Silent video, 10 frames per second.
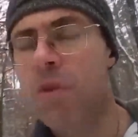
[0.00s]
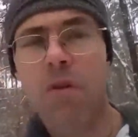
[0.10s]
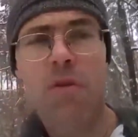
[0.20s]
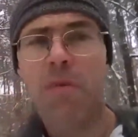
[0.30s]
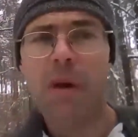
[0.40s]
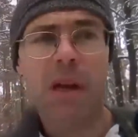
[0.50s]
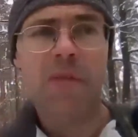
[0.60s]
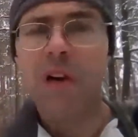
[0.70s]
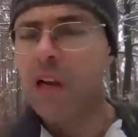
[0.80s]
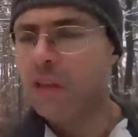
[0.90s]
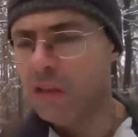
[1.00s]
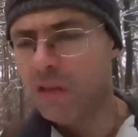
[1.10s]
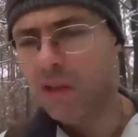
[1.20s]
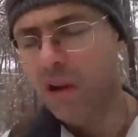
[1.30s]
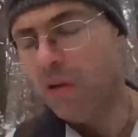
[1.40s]
whom I have cleaned the
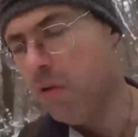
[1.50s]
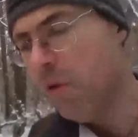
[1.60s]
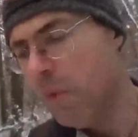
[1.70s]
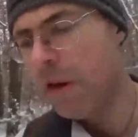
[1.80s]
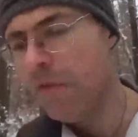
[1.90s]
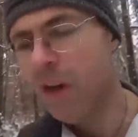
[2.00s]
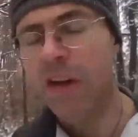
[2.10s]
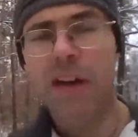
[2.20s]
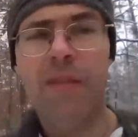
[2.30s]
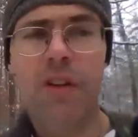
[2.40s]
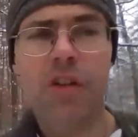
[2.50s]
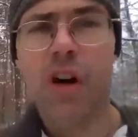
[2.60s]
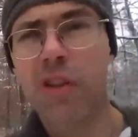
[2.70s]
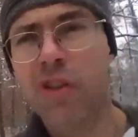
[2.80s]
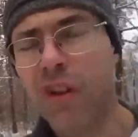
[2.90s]
snow, whom I have done, never
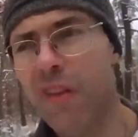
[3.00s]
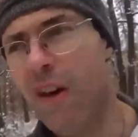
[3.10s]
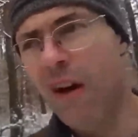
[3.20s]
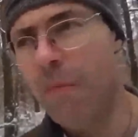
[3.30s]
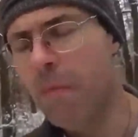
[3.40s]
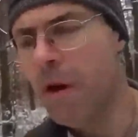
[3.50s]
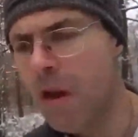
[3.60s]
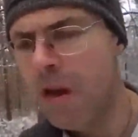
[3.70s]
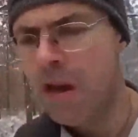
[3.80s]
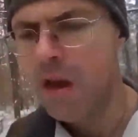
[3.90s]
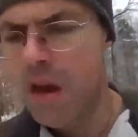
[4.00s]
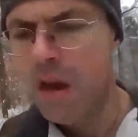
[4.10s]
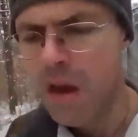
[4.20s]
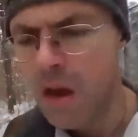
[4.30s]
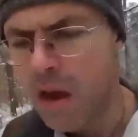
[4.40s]
charged a dime.
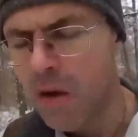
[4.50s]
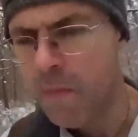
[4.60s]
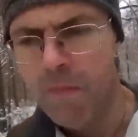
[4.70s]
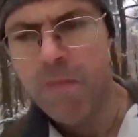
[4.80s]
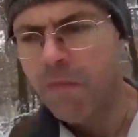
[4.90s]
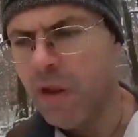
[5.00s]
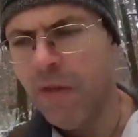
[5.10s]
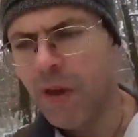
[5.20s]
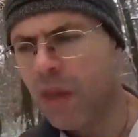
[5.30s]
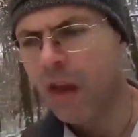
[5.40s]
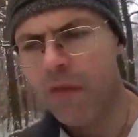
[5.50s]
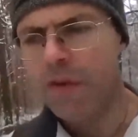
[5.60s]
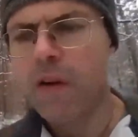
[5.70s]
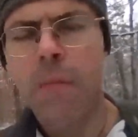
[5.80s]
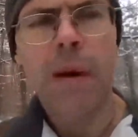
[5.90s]
Never care
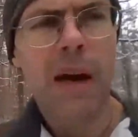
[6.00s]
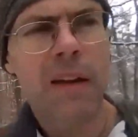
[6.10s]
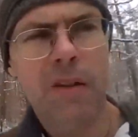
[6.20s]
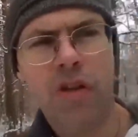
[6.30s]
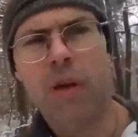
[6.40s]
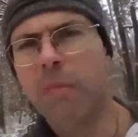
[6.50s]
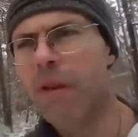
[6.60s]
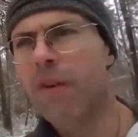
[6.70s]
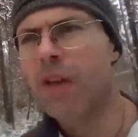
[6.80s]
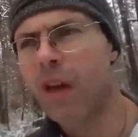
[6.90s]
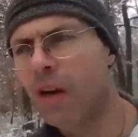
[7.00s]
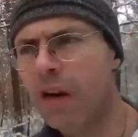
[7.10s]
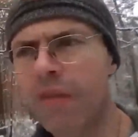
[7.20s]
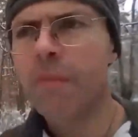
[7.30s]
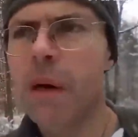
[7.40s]
for companionship, never care,
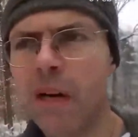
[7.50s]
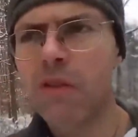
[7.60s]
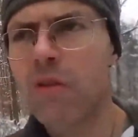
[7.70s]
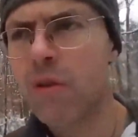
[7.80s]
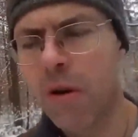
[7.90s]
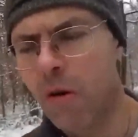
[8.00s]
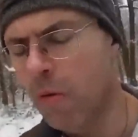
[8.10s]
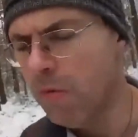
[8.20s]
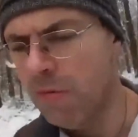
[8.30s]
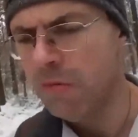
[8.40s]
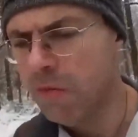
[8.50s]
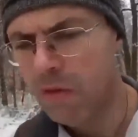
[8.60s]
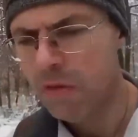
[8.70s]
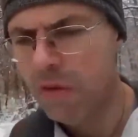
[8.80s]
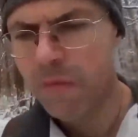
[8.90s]
never mind to go.
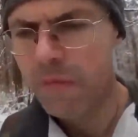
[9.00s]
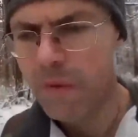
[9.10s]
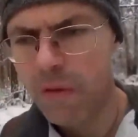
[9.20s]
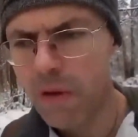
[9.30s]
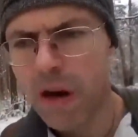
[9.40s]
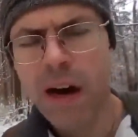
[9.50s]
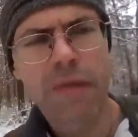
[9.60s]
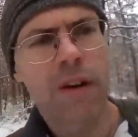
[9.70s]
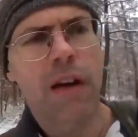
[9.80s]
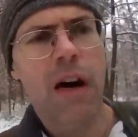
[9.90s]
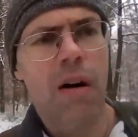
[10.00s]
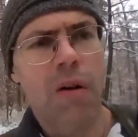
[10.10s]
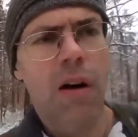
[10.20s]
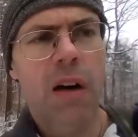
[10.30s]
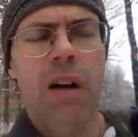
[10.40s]
Half an
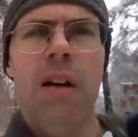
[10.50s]
hour.